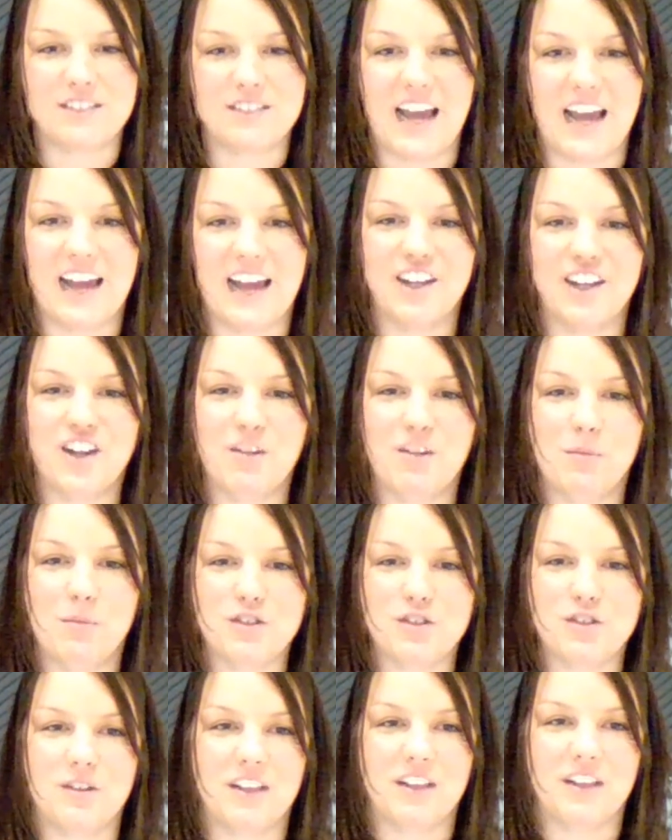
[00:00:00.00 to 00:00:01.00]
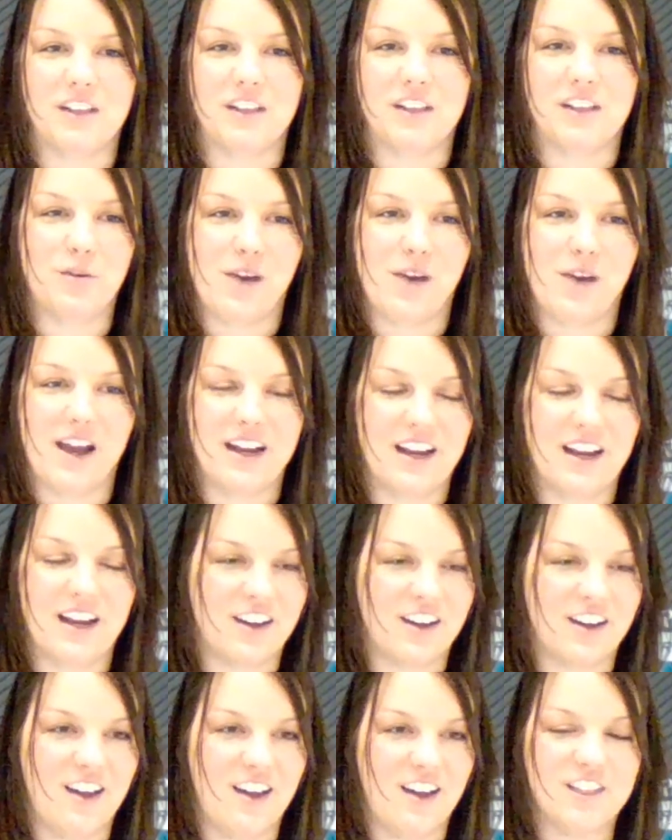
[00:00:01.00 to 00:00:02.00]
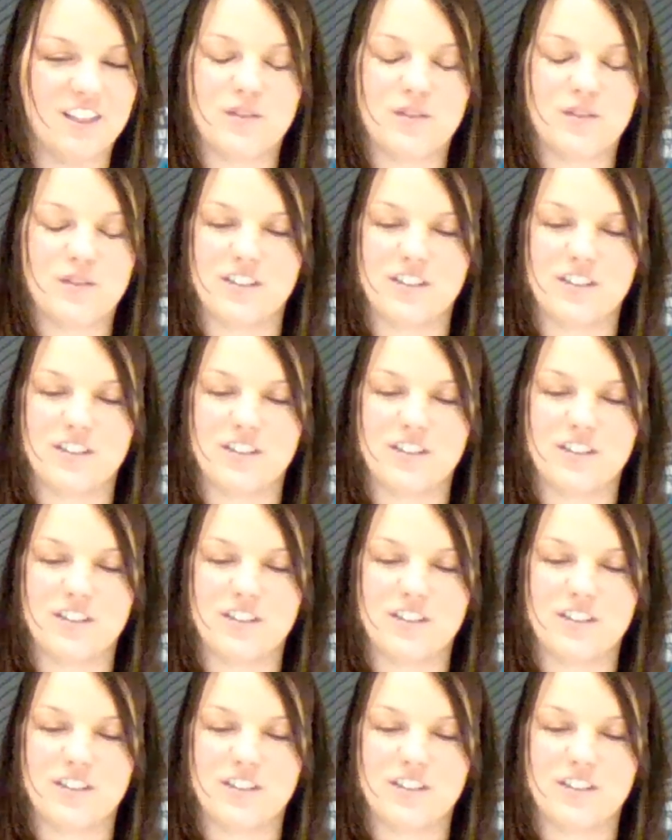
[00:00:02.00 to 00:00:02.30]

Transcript: an ag and commercial lender right out of college